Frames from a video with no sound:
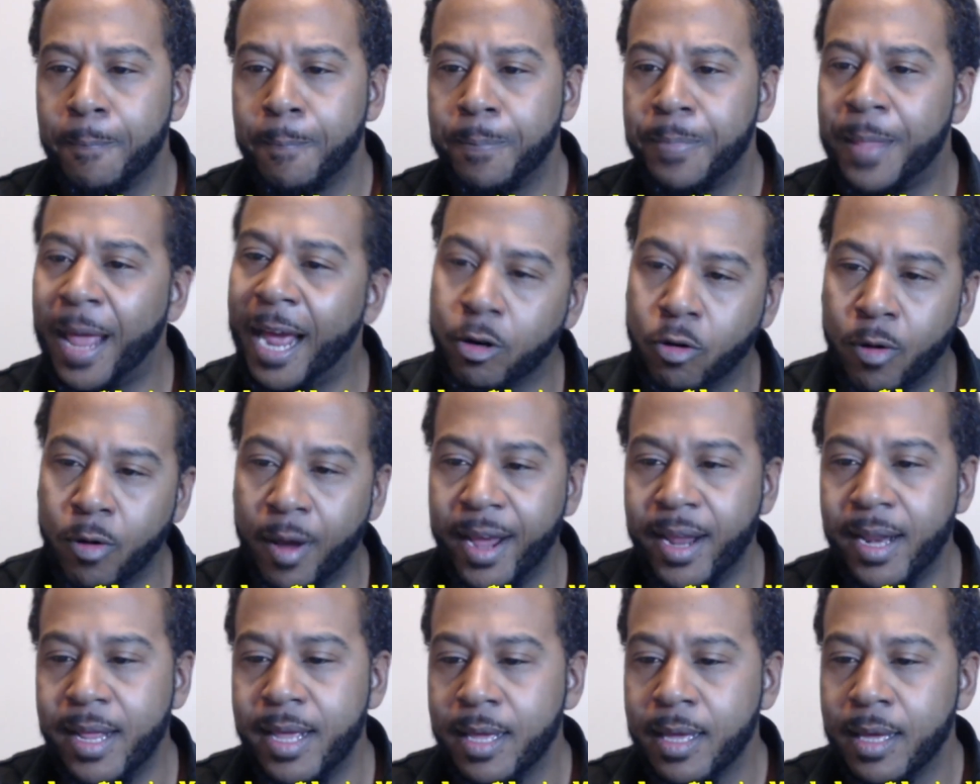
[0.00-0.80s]
not
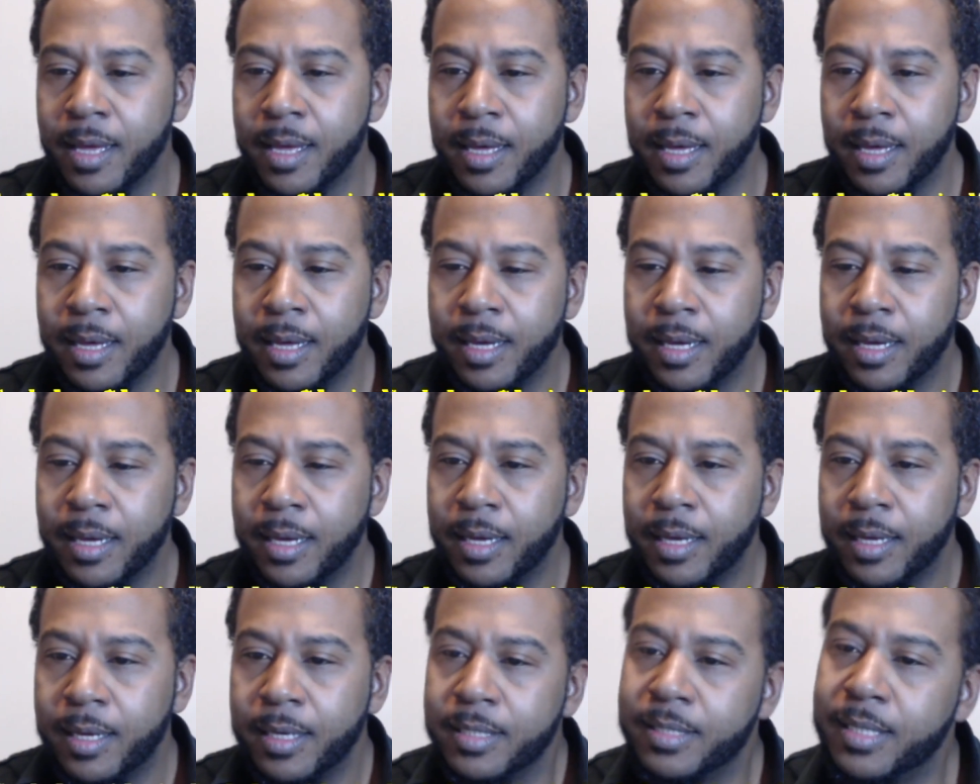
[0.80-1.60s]
Grady.
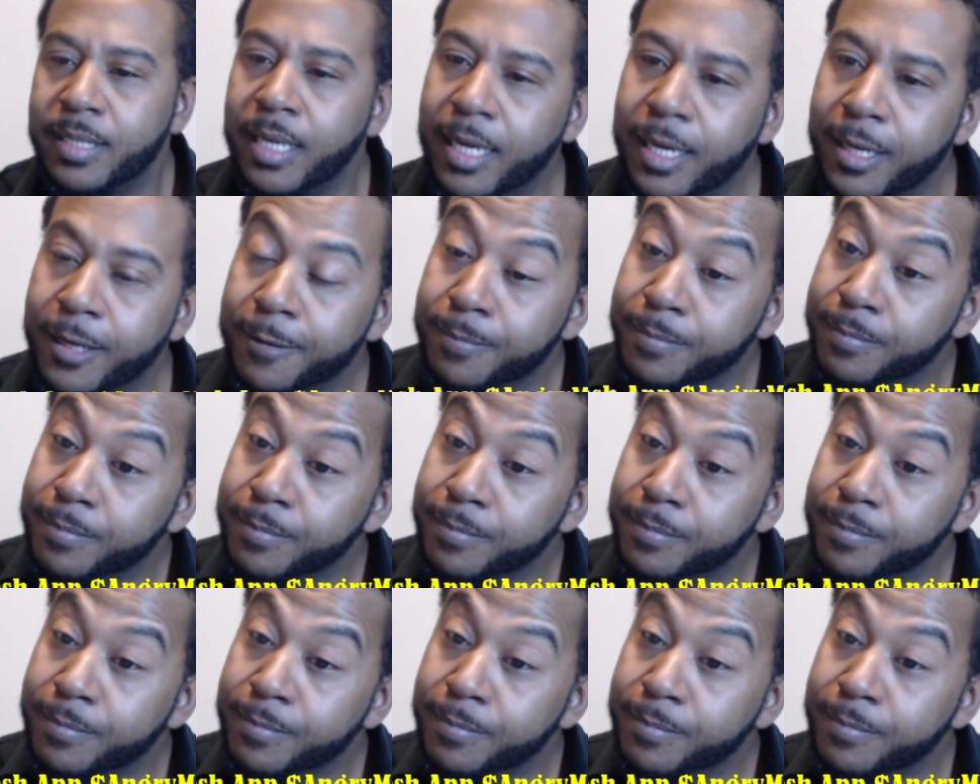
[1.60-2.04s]
See.